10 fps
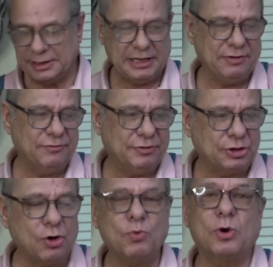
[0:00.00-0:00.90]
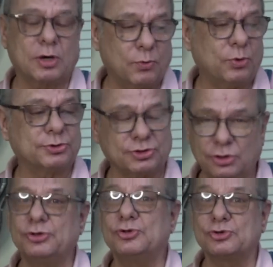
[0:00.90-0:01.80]
Even if it don't work, we'll
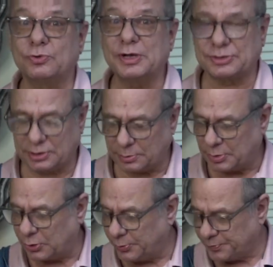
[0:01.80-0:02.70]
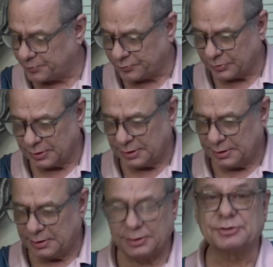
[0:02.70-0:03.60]
still use the rest of the meal
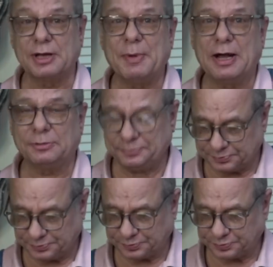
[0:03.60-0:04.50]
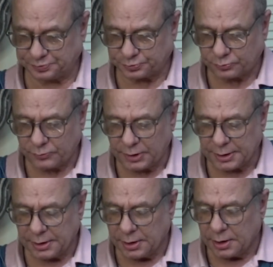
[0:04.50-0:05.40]
somehow.
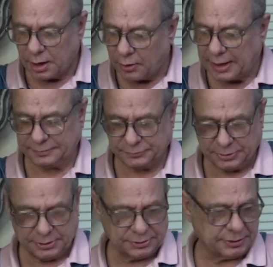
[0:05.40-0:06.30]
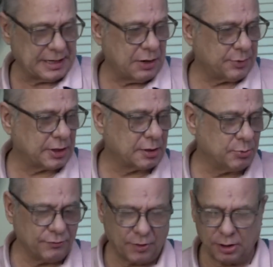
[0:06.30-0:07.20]
All right, so now we're going to
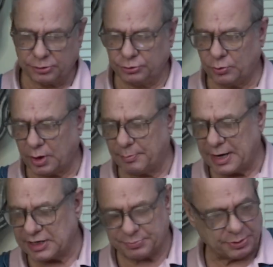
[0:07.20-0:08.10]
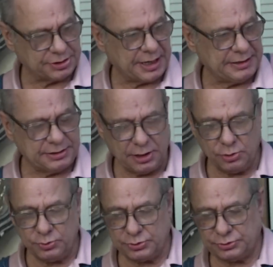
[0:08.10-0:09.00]
move on to our mashed
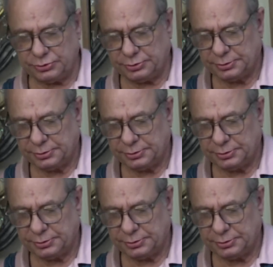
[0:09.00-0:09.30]
potatoes.